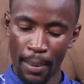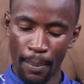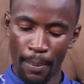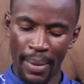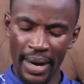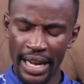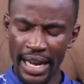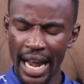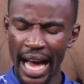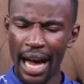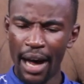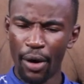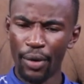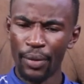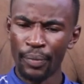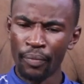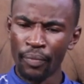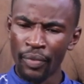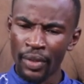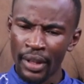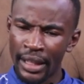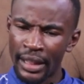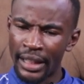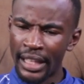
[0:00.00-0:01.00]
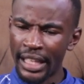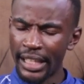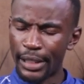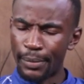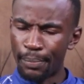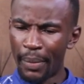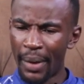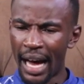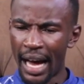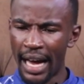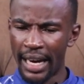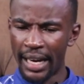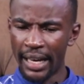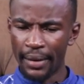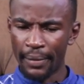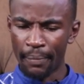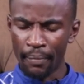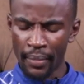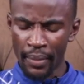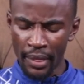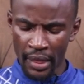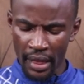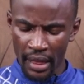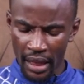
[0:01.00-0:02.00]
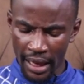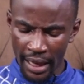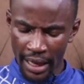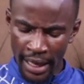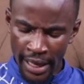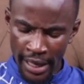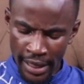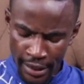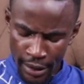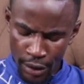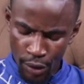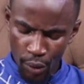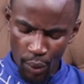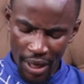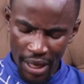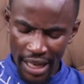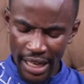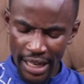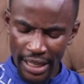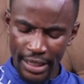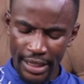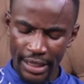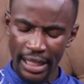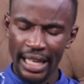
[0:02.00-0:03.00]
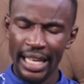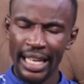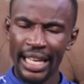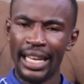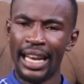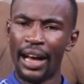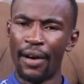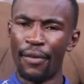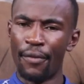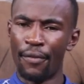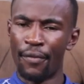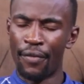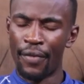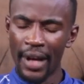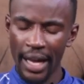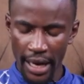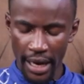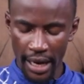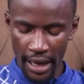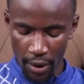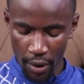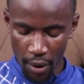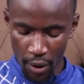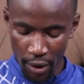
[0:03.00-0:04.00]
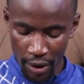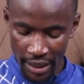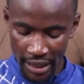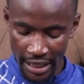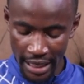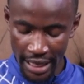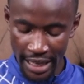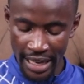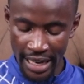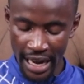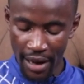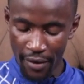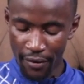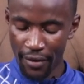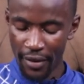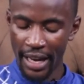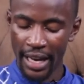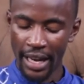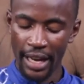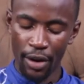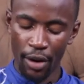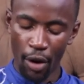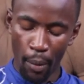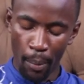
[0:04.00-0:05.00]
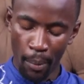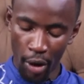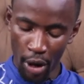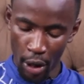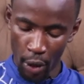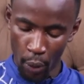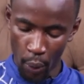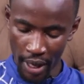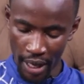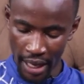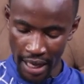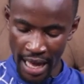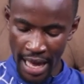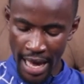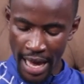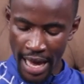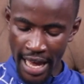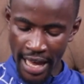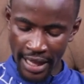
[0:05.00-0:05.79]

But now, this man, he's doing it in a very ordi- in a very normal way.